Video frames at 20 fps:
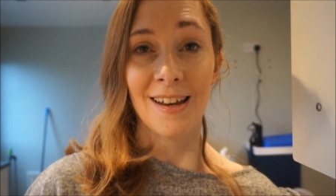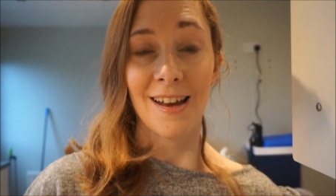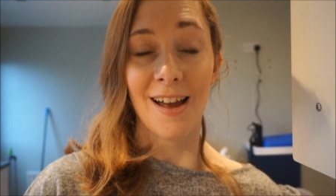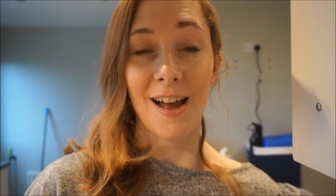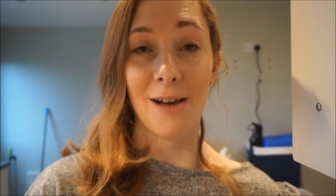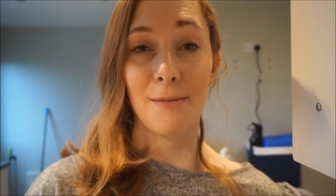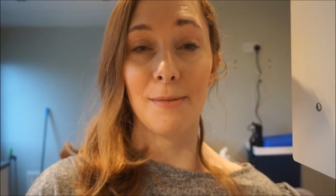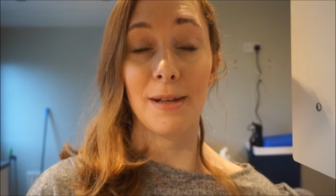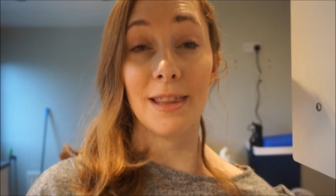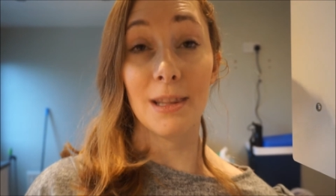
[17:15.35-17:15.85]

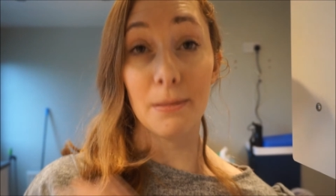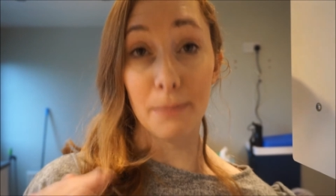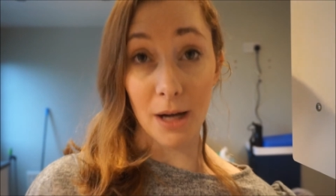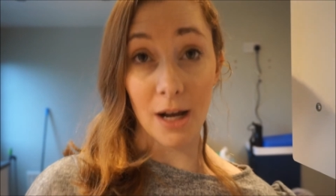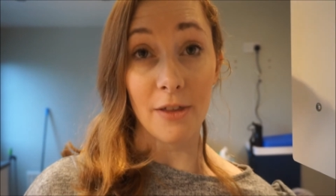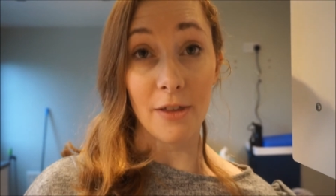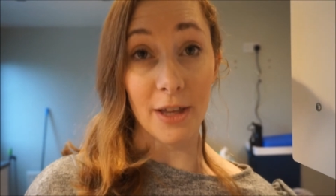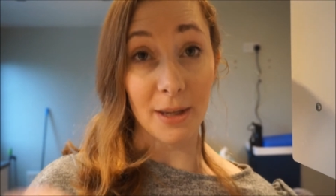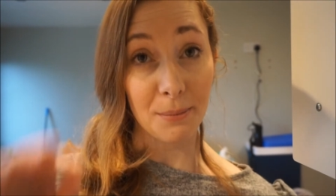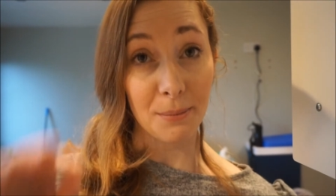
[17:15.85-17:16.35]
in the
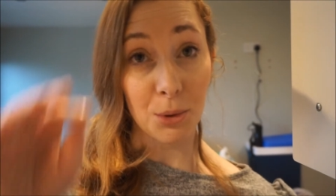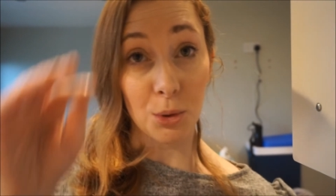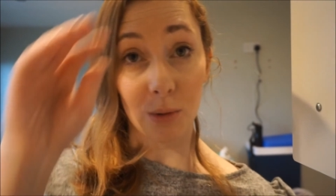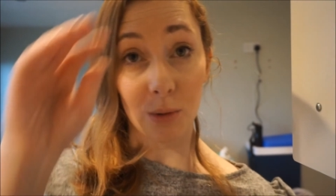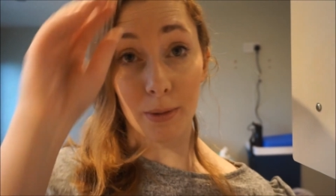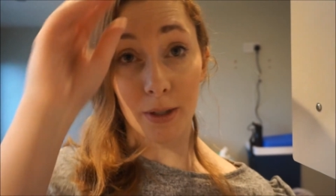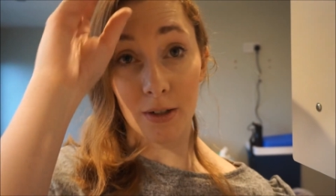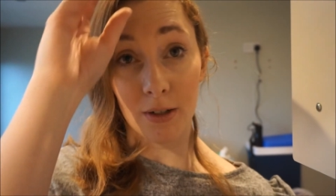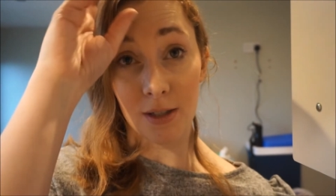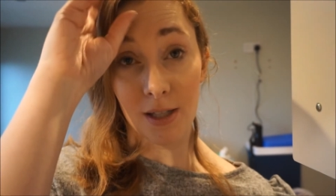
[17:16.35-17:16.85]
birthing pool
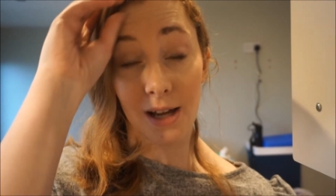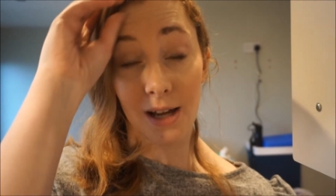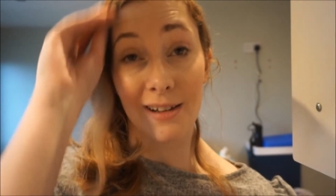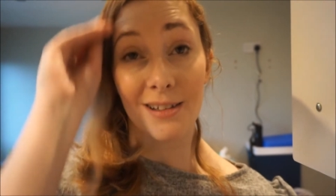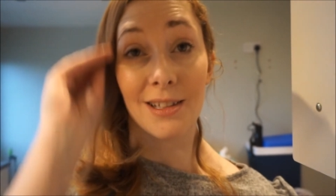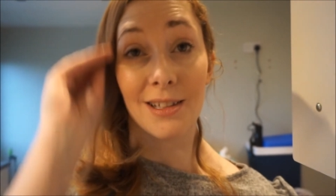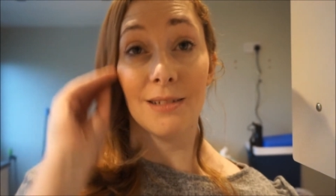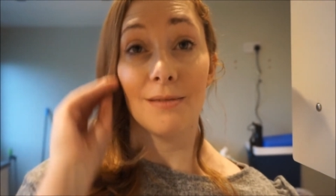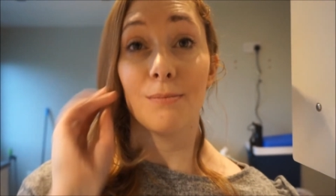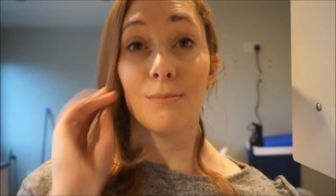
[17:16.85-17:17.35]
because
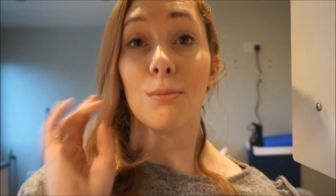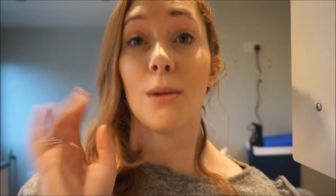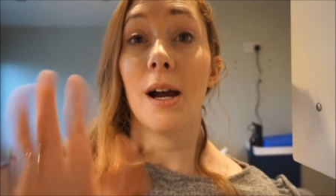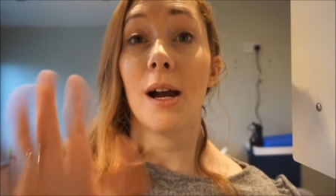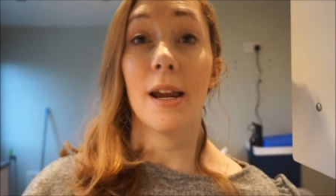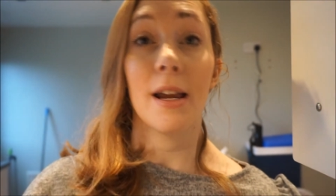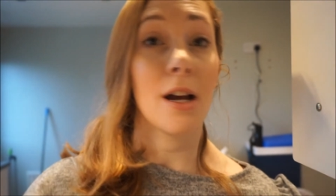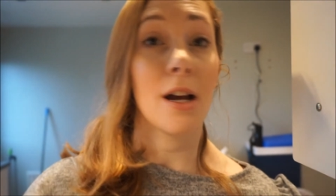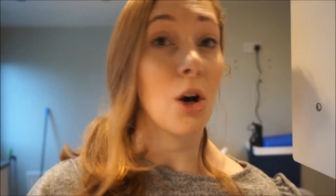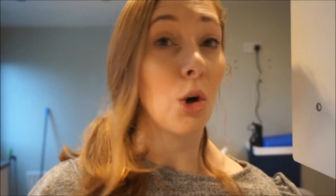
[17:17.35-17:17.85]

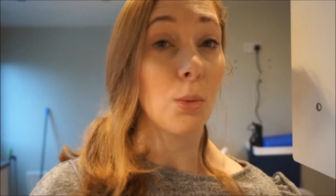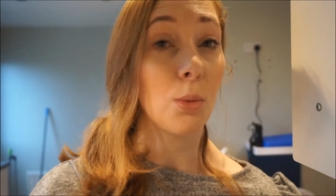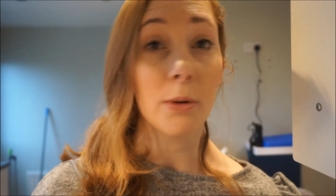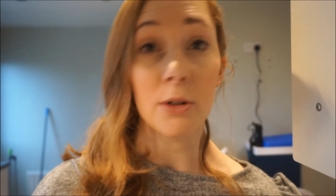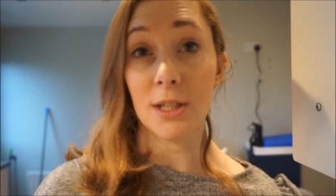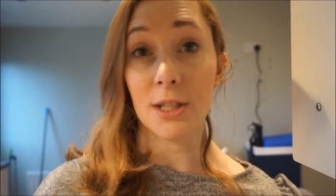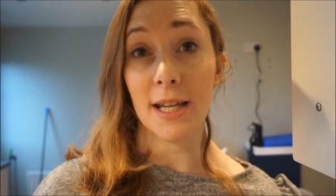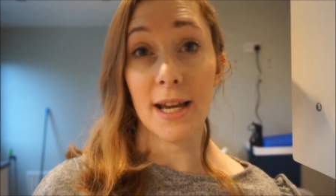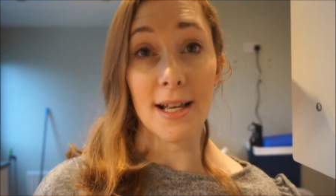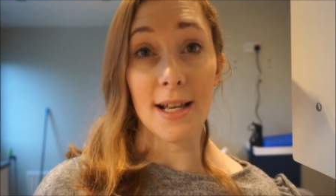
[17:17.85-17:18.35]
my whole
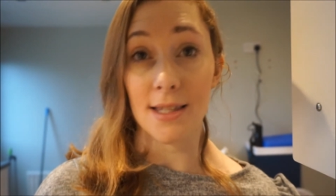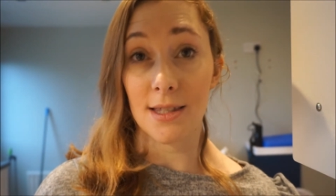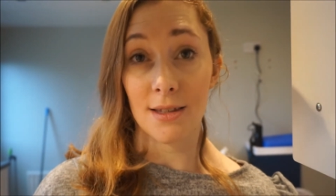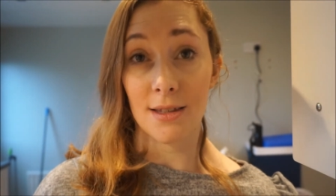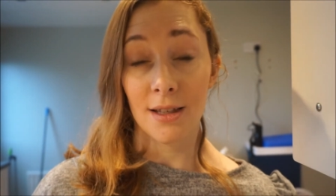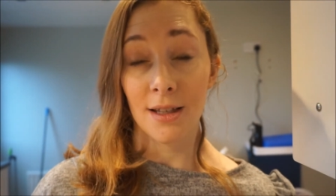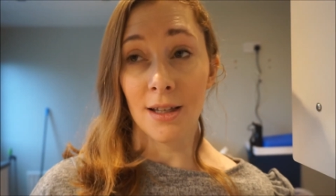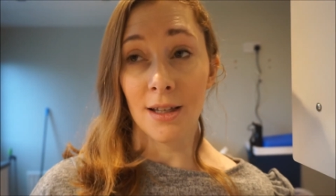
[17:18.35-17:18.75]
body gets